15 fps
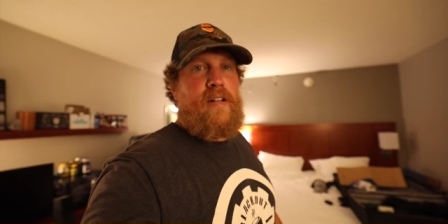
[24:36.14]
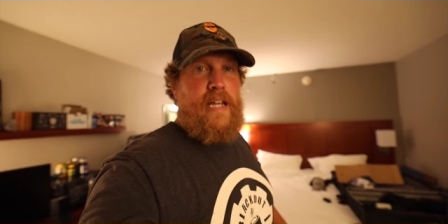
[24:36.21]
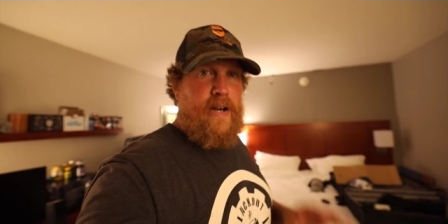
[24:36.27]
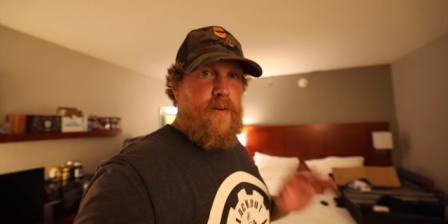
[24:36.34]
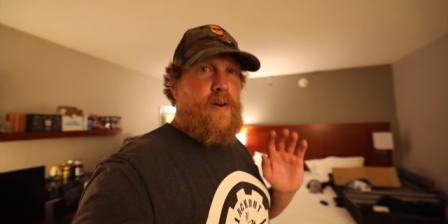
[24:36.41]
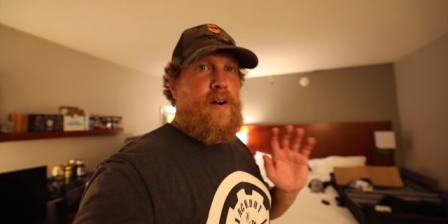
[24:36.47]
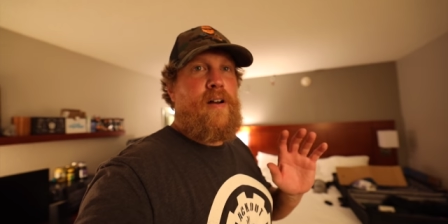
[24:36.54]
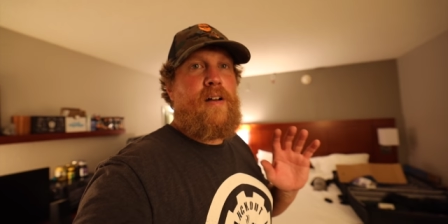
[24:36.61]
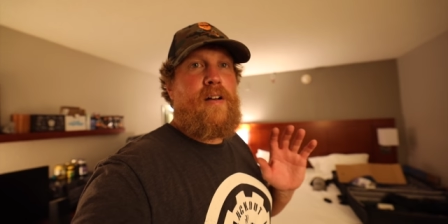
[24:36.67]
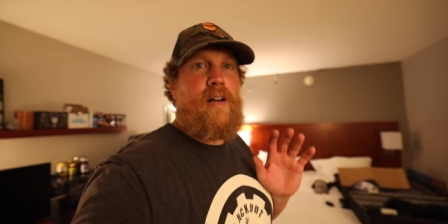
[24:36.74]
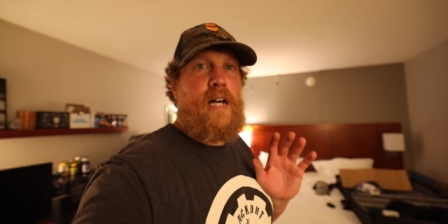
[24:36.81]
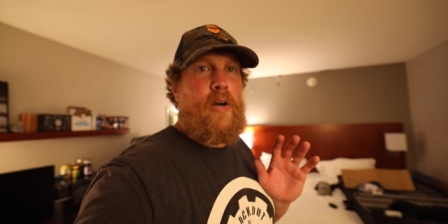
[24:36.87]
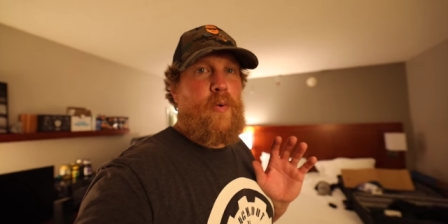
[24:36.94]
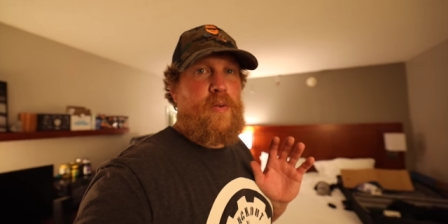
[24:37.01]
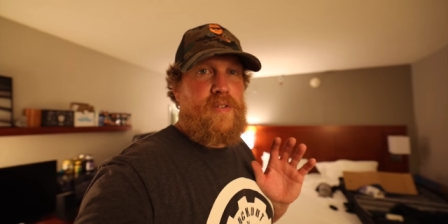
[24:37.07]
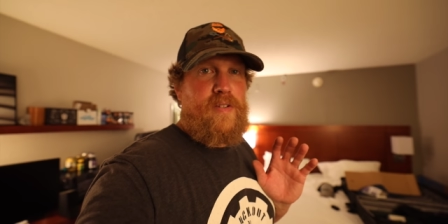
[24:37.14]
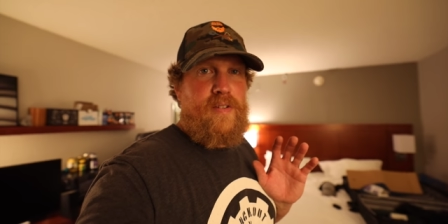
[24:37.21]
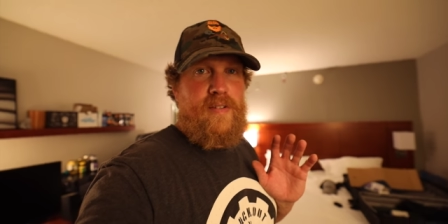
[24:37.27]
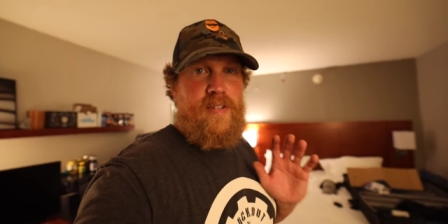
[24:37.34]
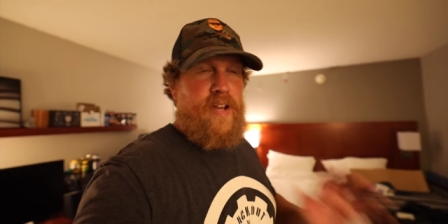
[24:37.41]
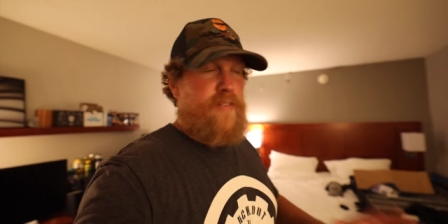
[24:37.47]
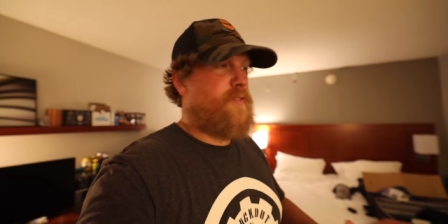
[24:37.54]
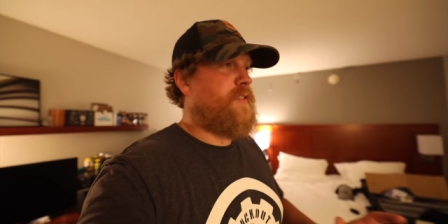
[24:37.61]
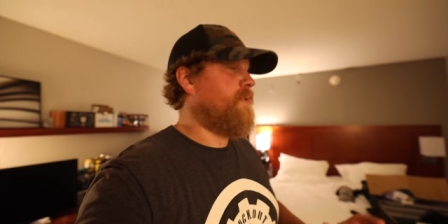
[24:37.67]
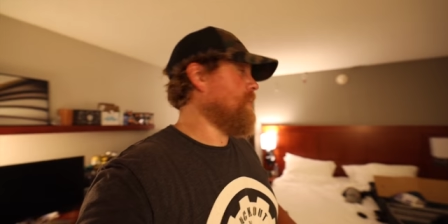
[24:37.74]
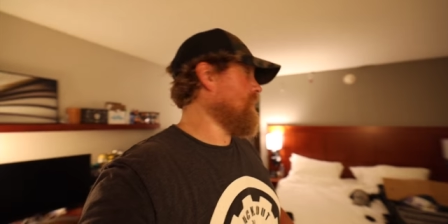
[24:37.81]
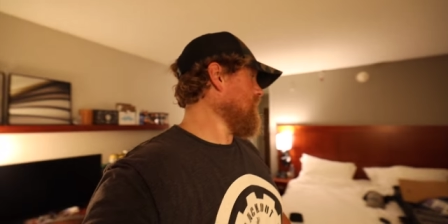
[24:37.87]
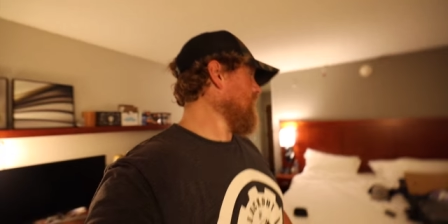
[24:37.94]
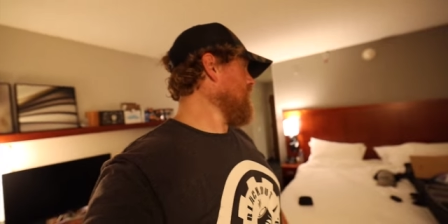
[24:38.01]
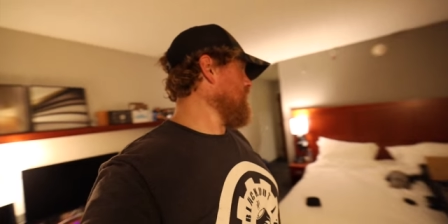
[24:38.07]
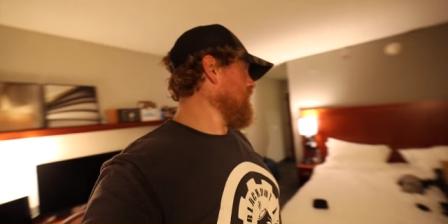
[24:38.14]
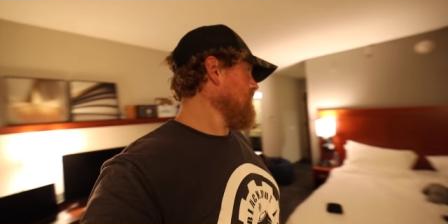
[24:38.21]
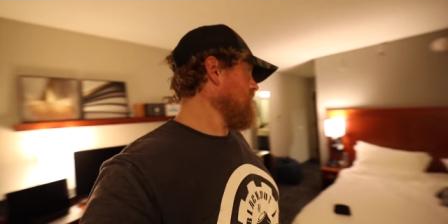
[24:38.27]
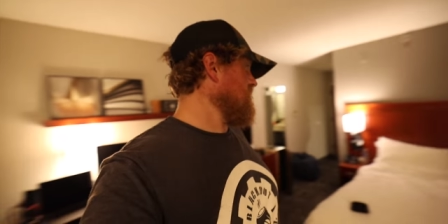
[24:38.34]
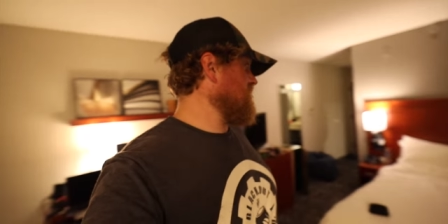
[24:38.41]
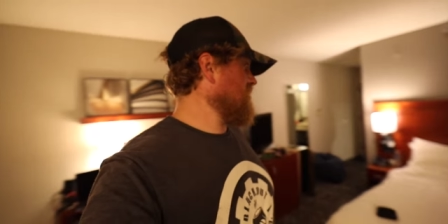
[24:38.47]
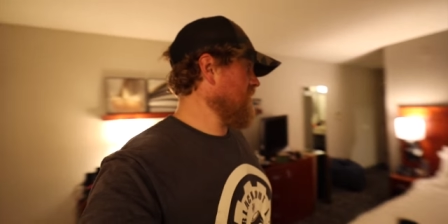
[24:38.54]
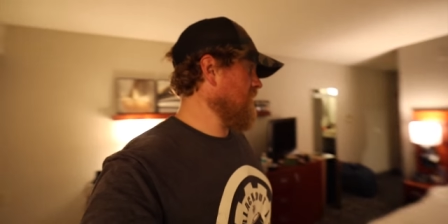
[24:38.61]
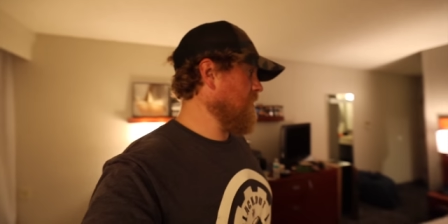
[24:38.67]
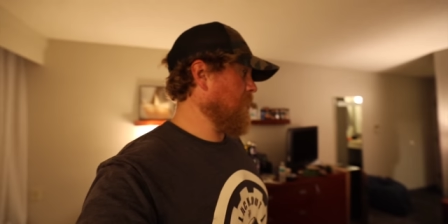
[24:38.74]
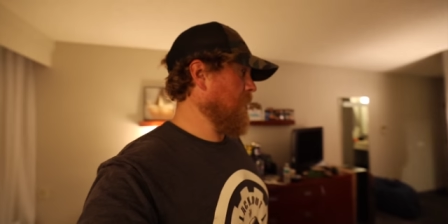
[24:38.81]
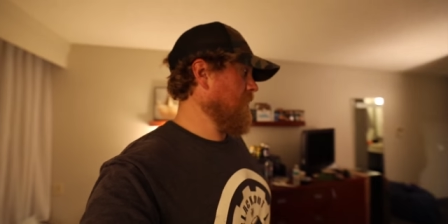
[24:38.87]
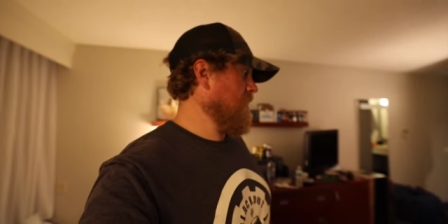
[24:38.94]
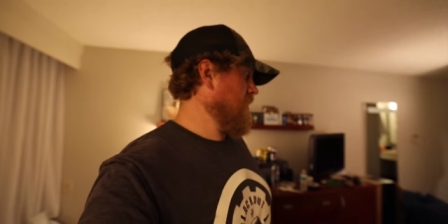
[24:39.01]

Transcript: Now I will definitely be tired enough to sleep